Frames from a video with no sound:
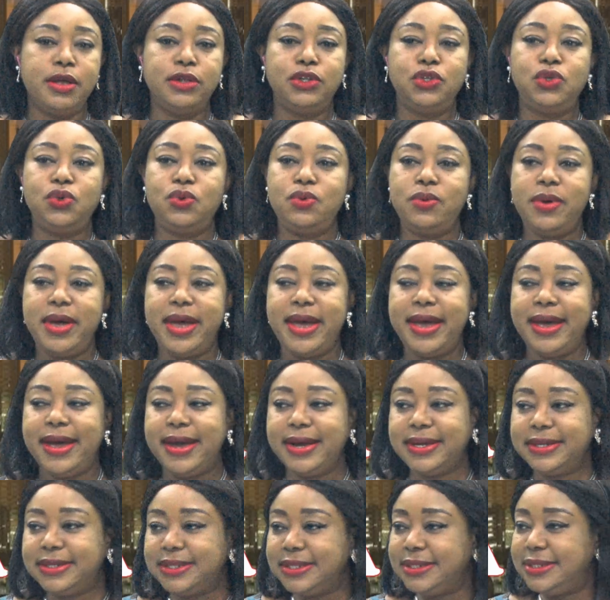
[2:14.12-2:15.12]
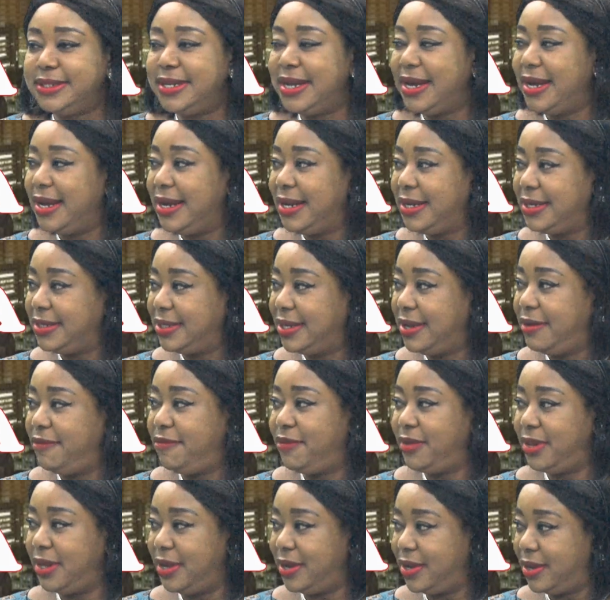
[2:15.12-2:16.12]
2 hectic days
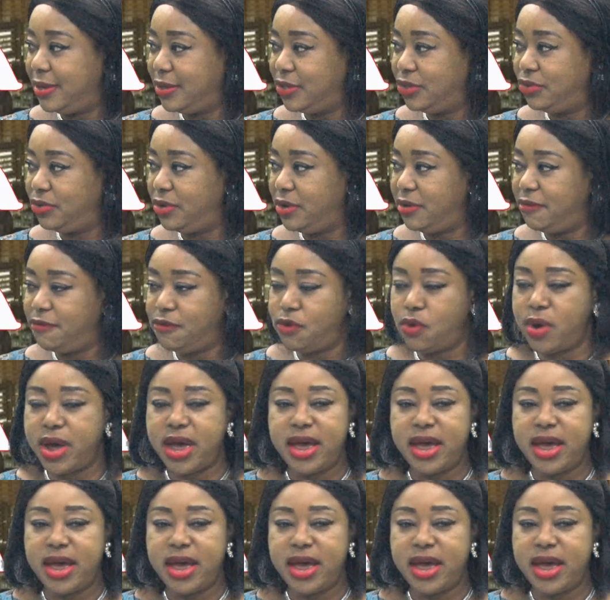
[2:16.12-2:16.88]
for the country, for